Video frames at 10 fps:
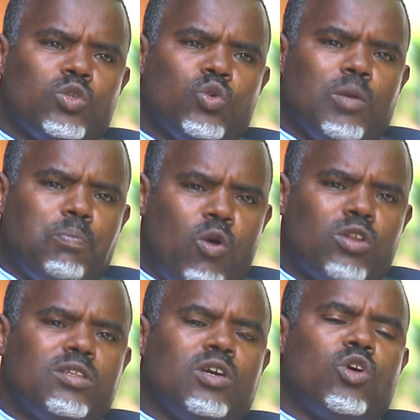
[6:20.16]

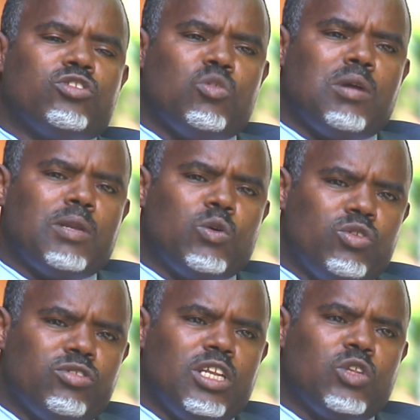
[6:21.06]
import consumable
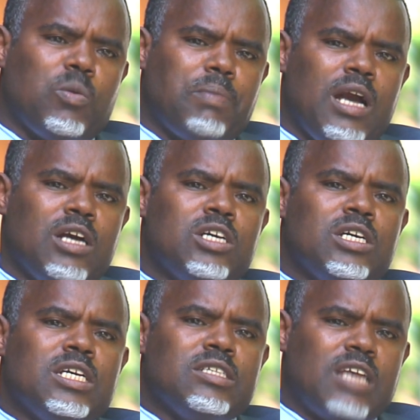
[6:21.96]
goods in Ethiopia.
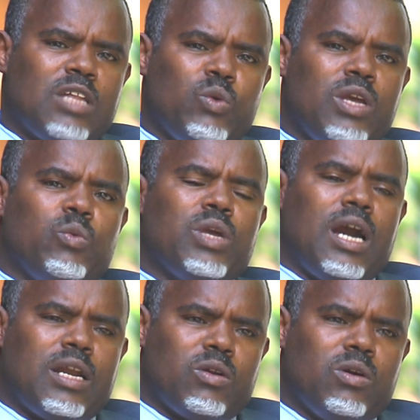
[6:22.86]
In that way, we
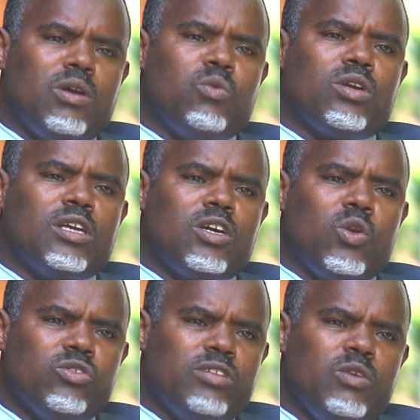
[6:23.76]
are working
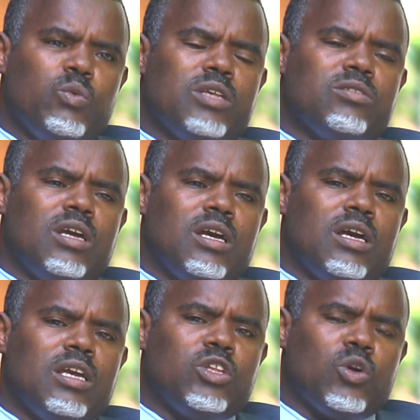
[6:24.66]
closely with
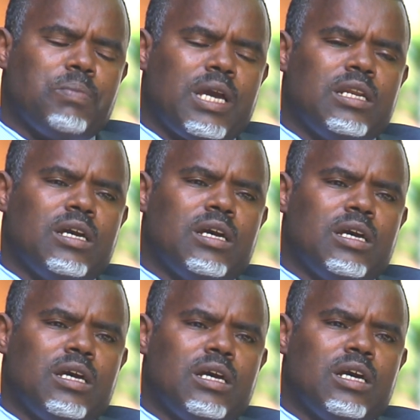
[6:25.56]
Ethiopian
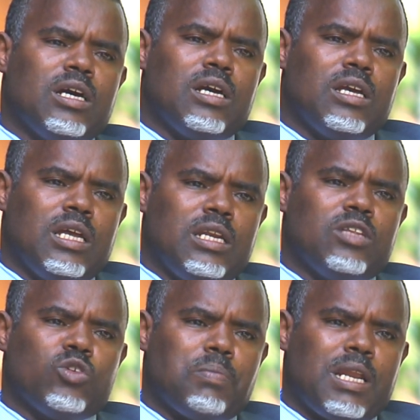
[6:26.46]
and
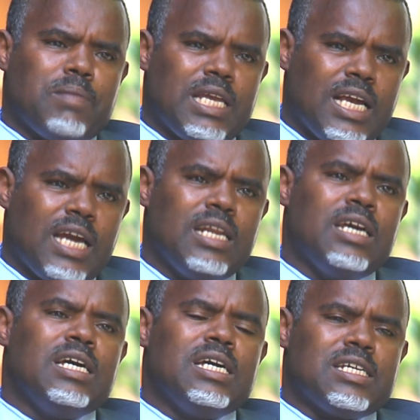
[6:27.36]
Ethiopian American
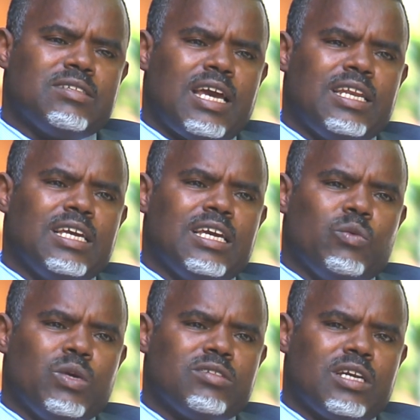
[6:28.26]
residing in
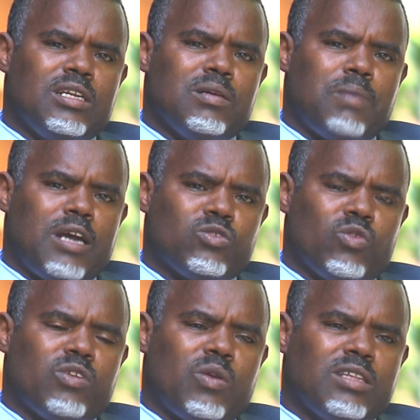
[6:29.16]
western parts
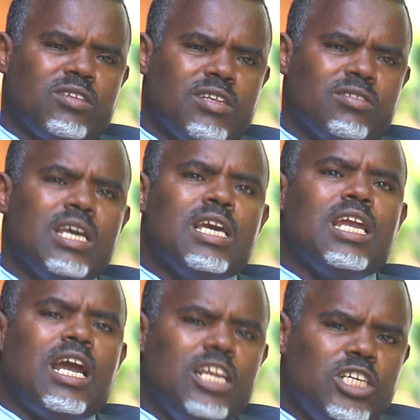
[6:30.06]
of the United States.
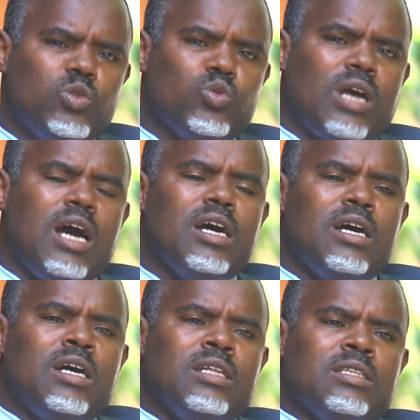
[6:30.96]
In addition to that,
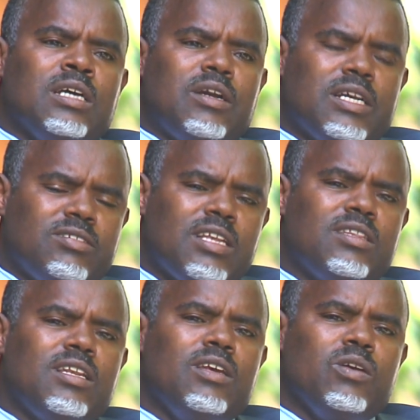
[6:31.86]

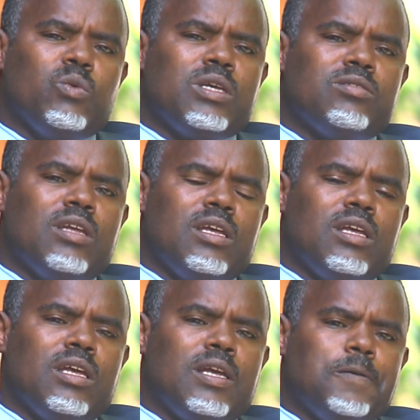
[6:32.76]
recently with
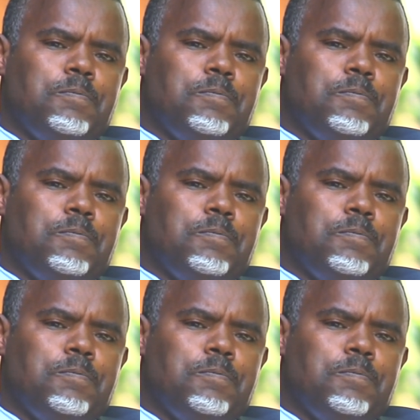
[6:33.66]
the